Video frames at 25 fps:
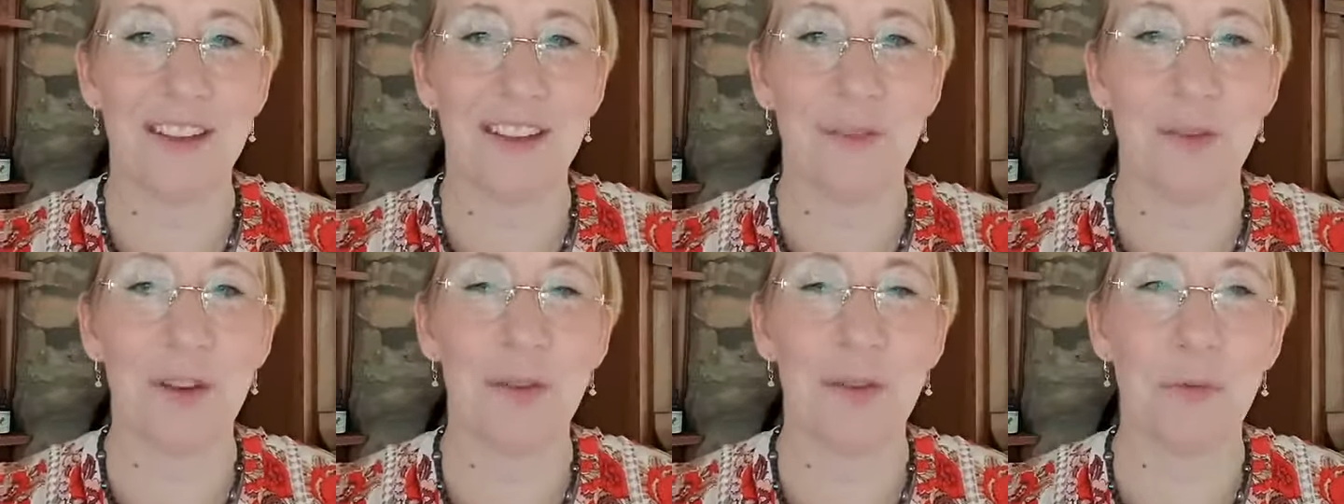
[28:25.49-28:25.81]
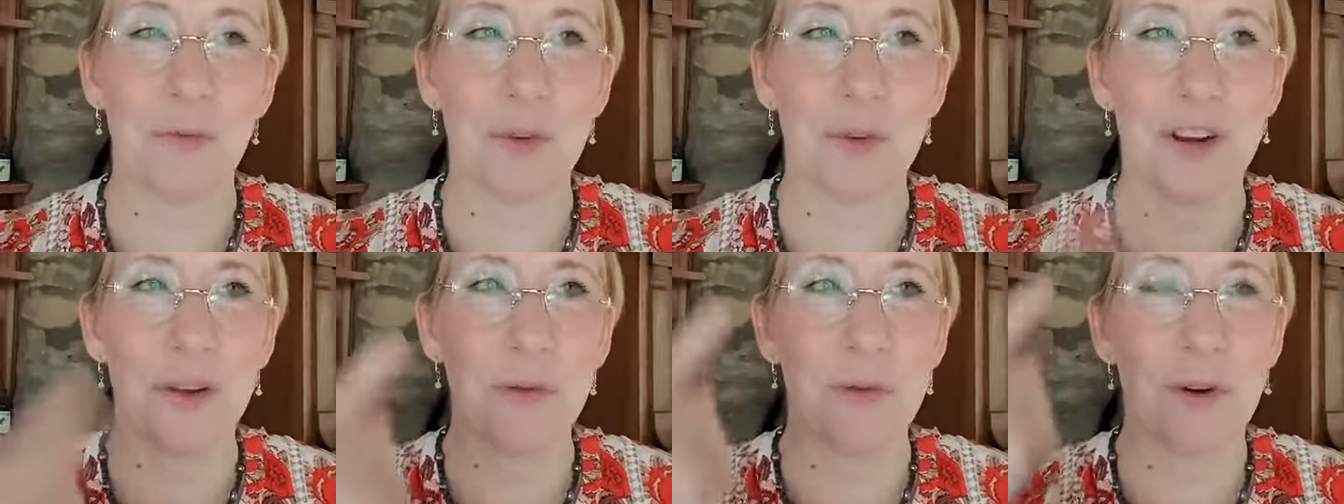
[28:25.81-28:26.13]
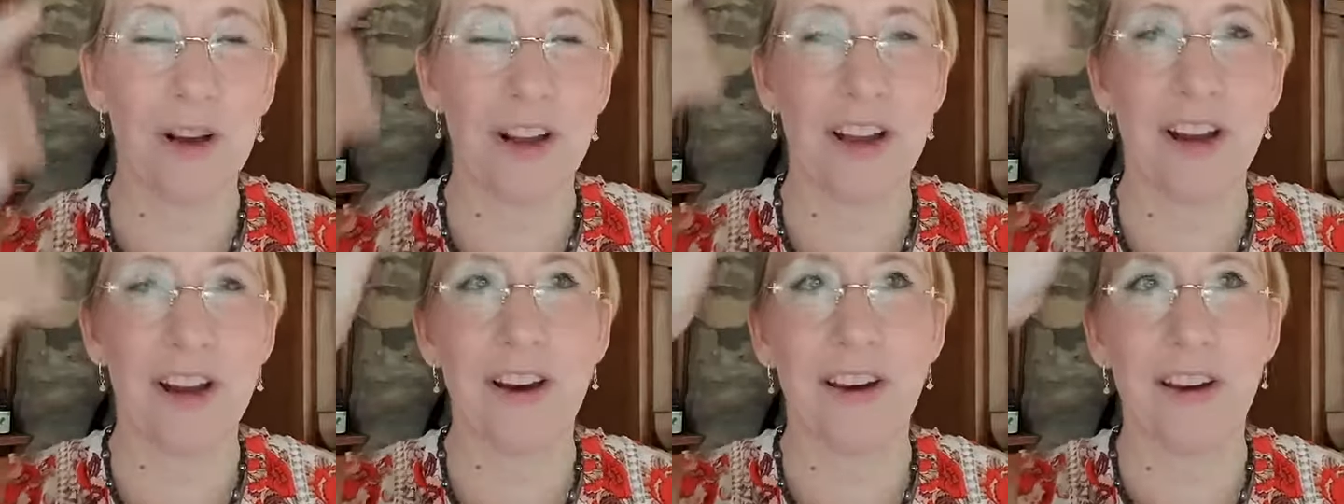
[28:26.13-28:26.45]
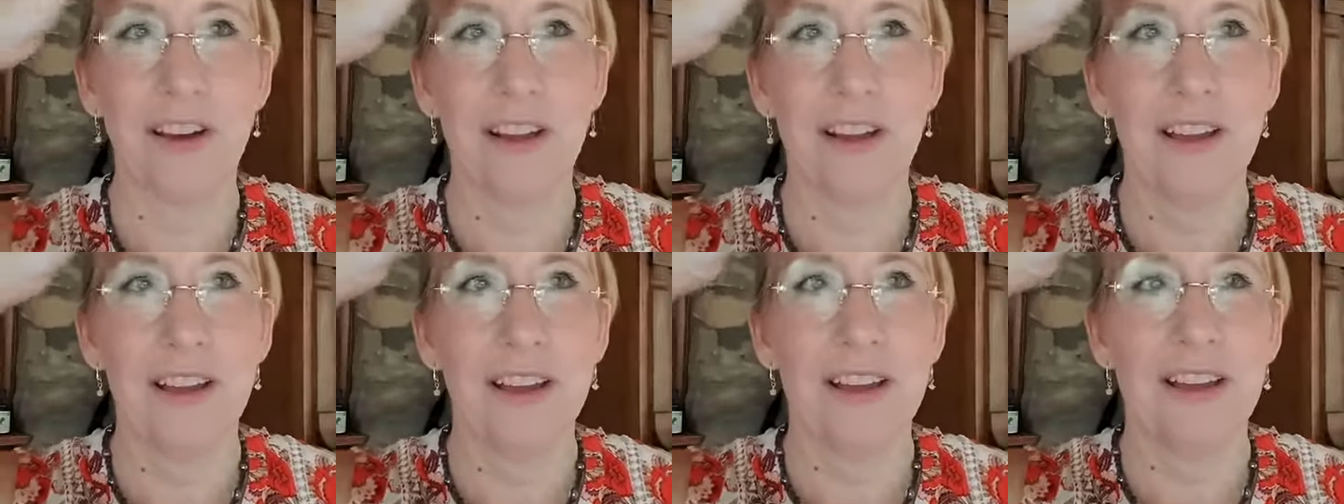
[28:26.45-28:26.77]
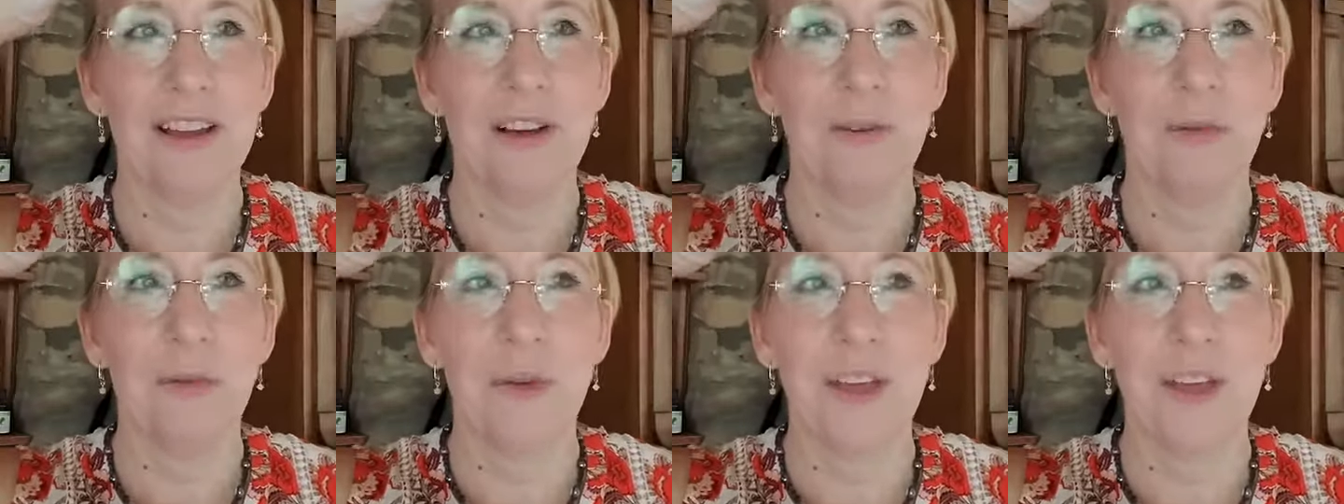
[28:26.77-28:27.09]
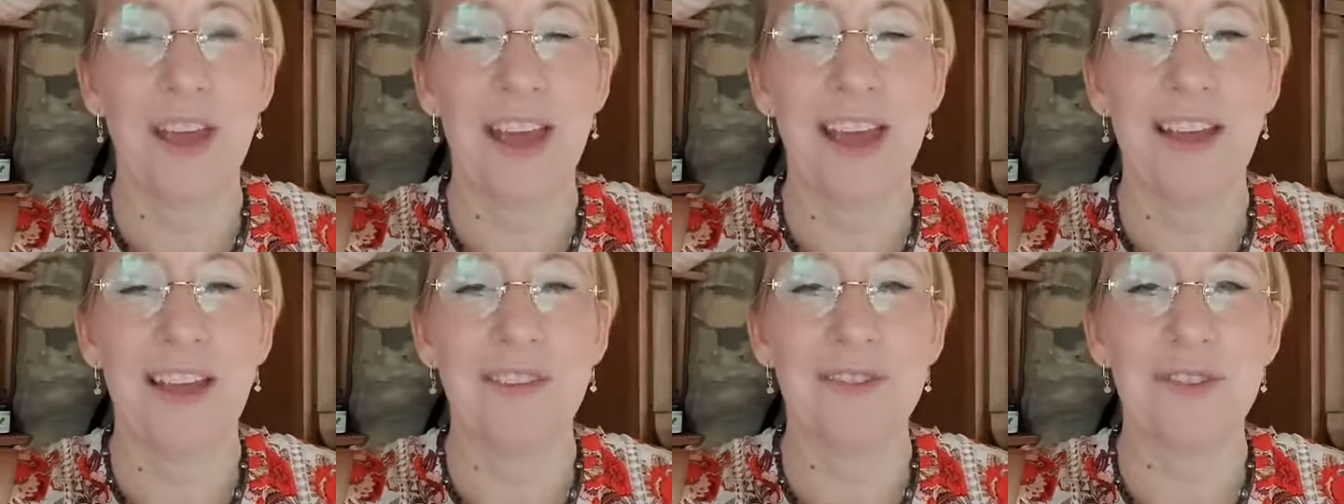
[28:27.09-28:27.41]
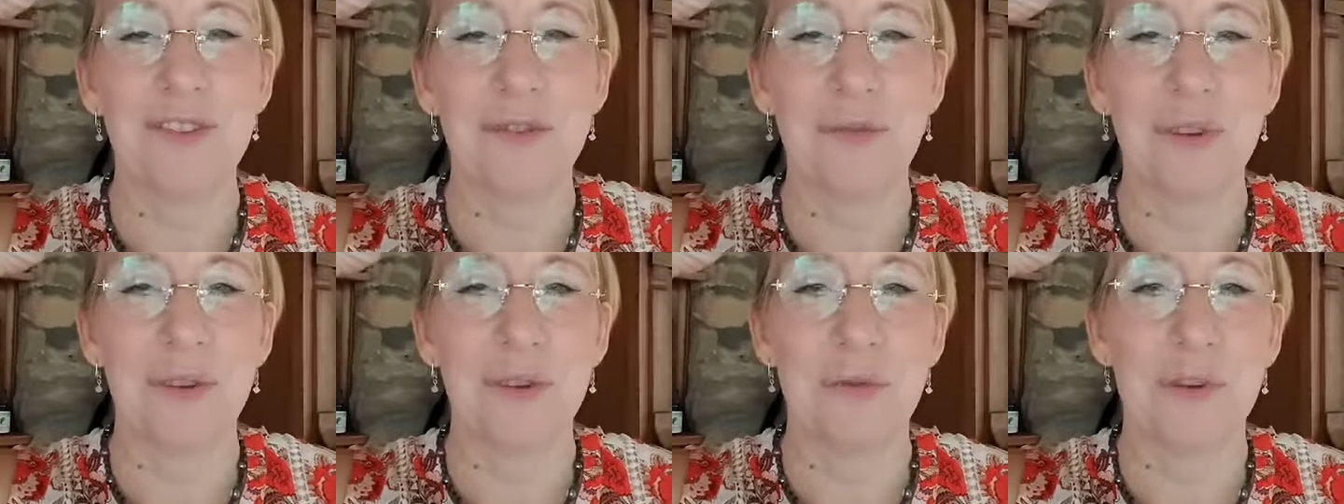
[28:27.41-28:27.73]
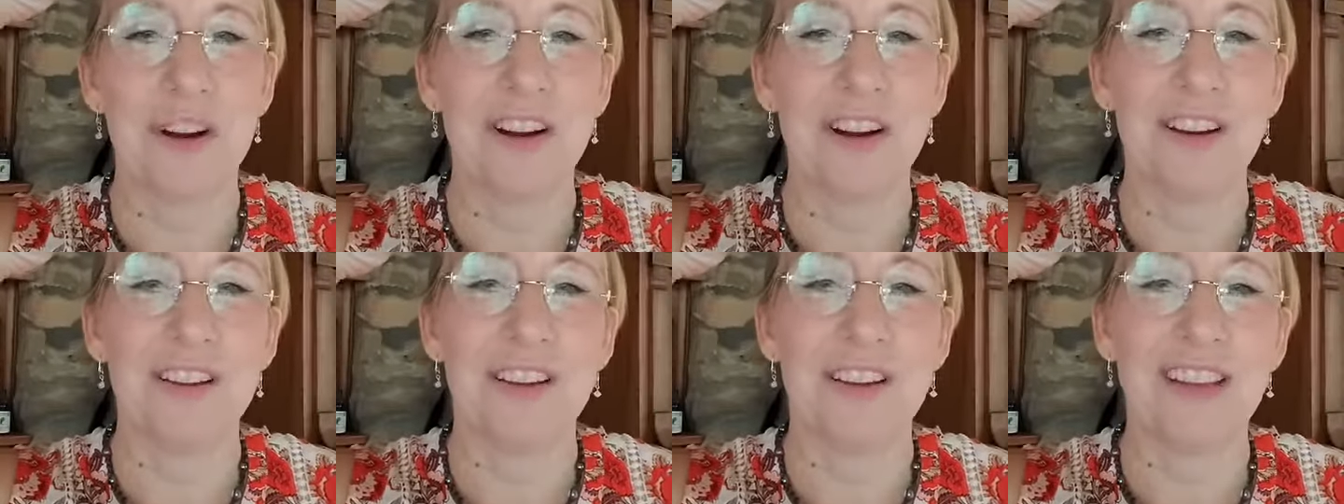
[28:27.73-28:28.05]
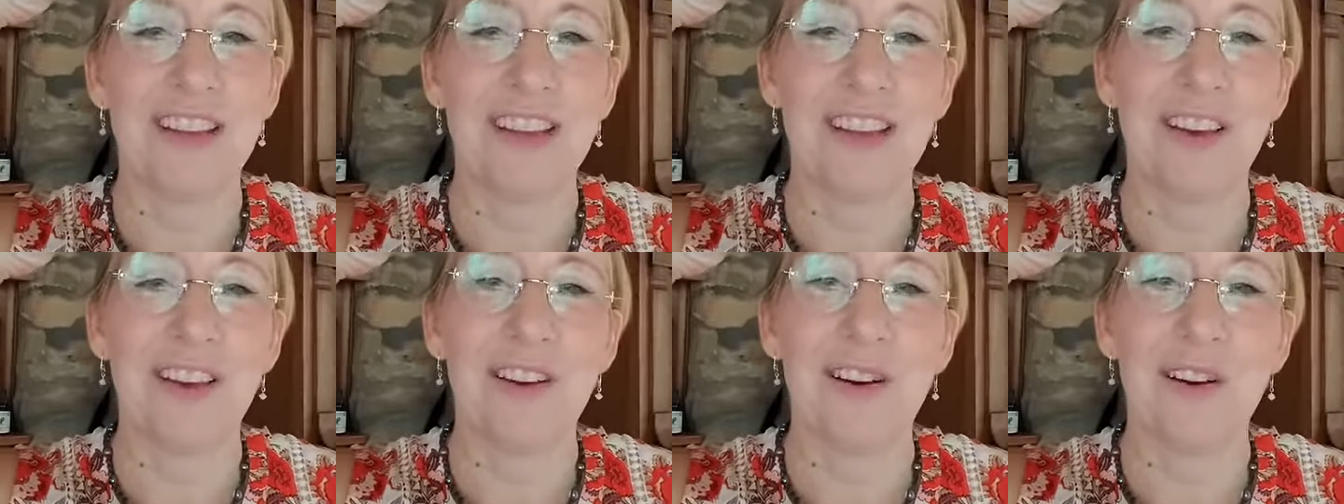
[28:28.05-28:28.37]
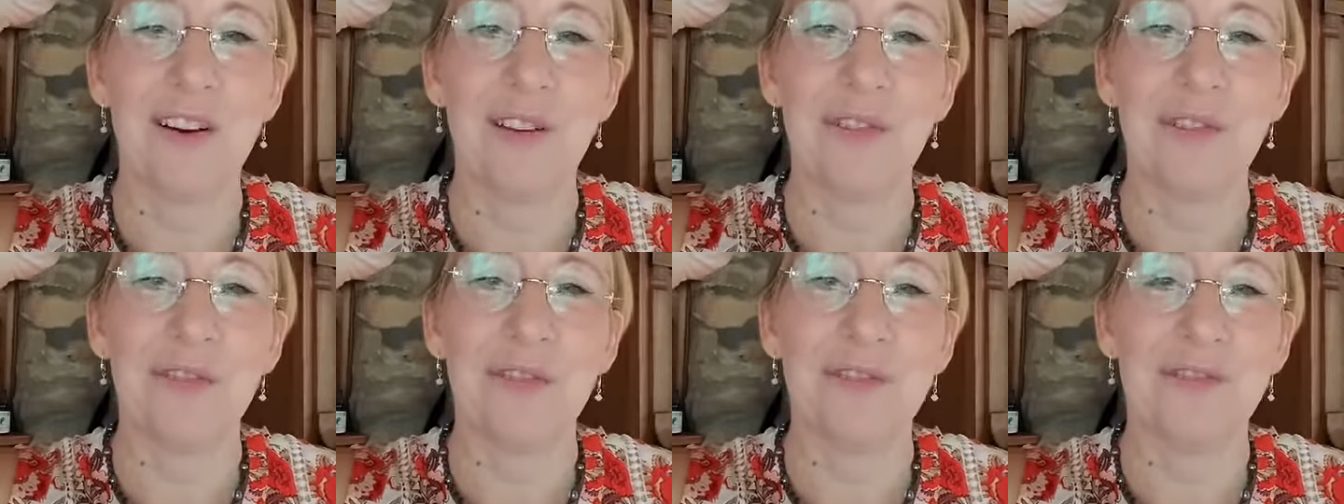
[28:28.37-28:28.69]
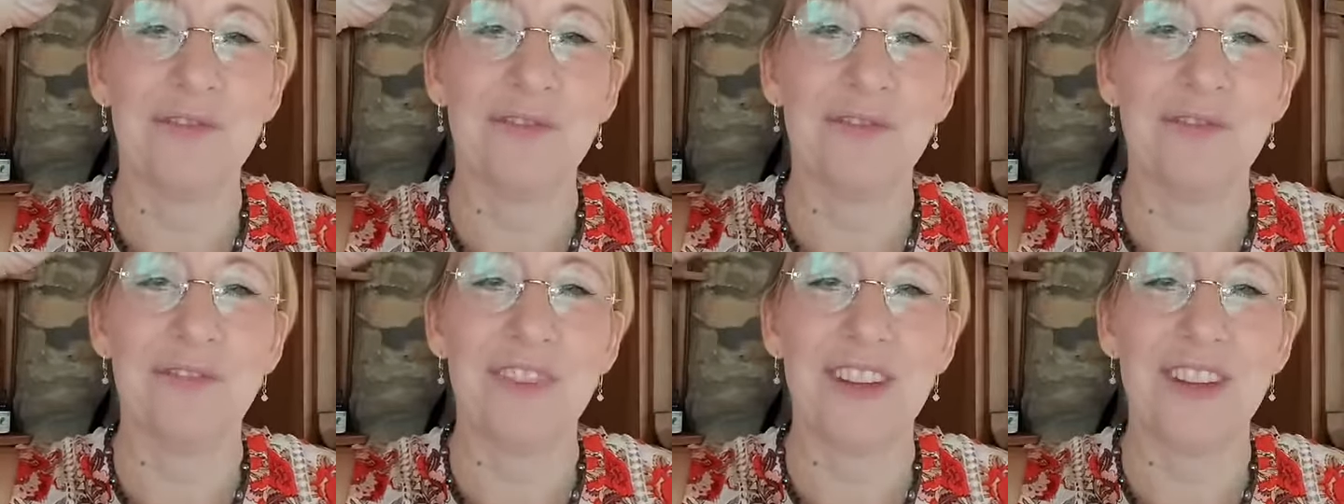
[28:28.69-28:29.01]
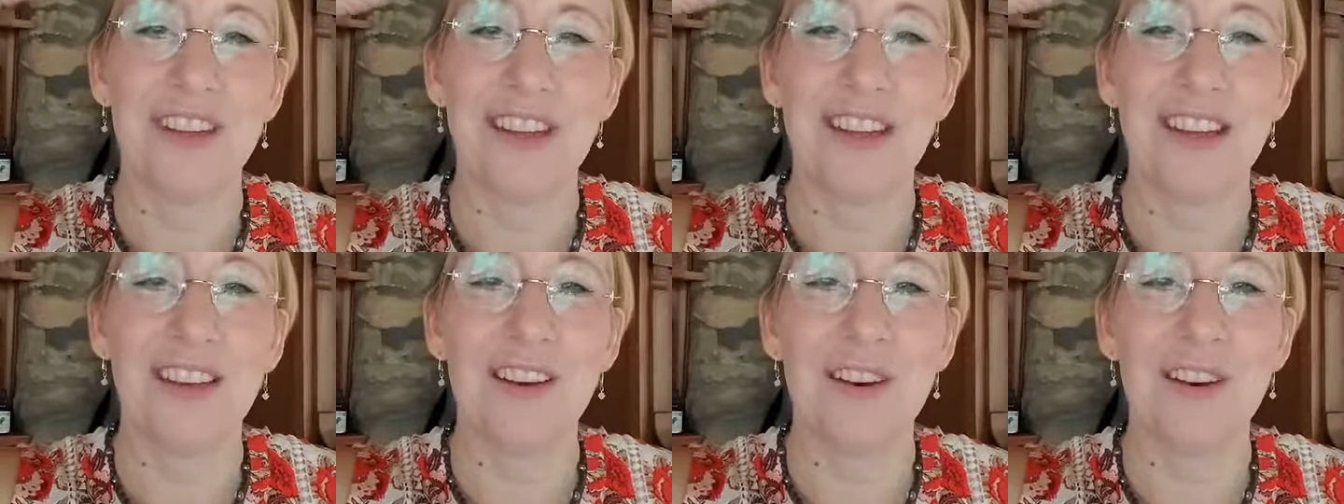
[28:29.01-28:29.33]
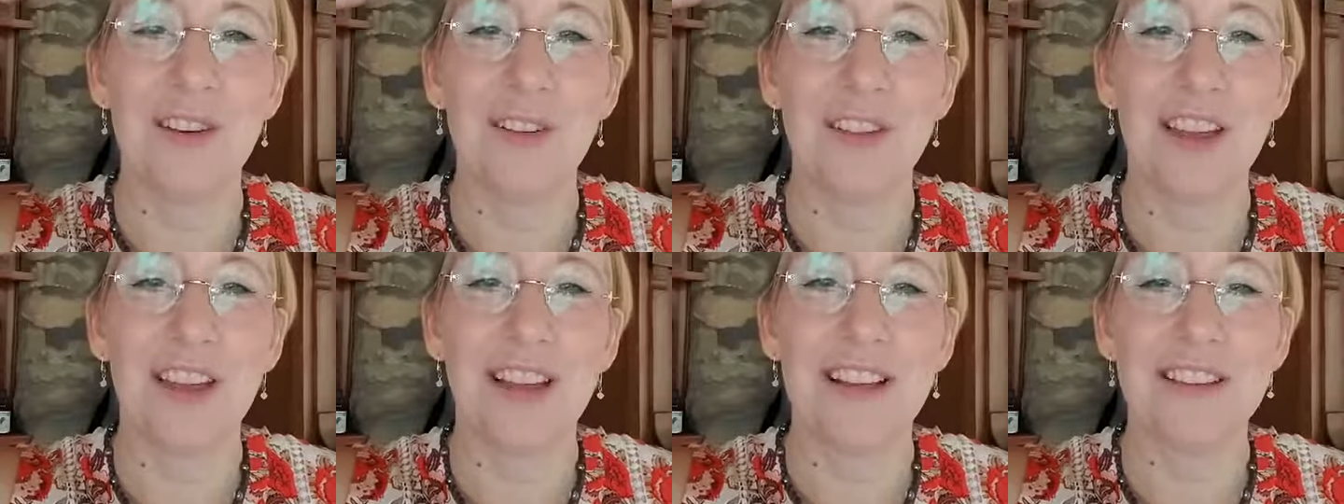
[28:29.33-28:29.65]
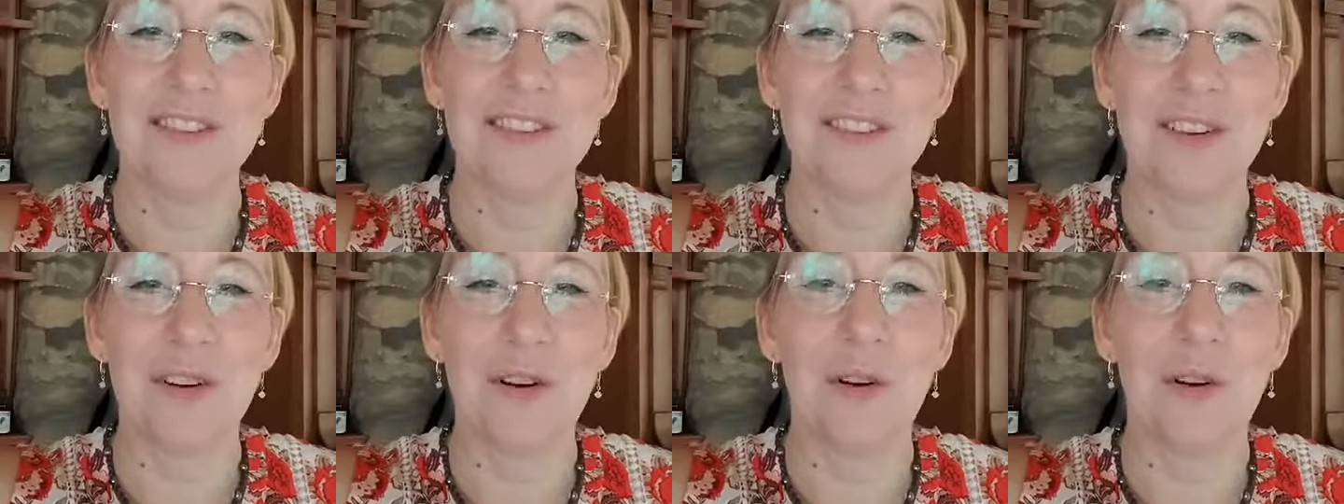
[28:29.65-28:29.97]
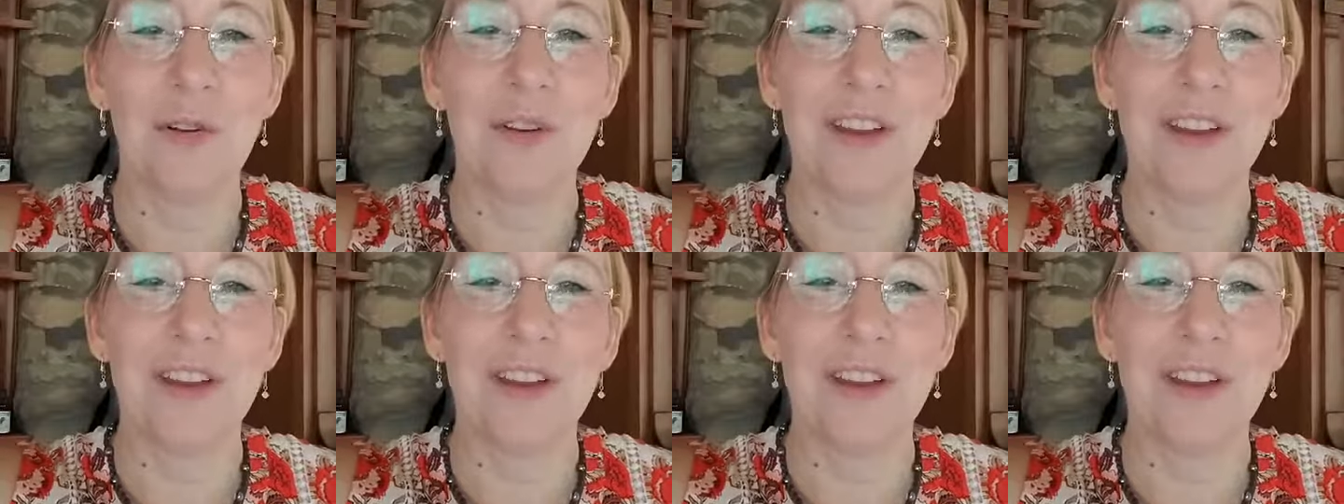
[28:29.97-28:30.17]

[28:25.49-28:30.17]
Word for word: We rewire, we have to rewire the ego. The ego likes to hold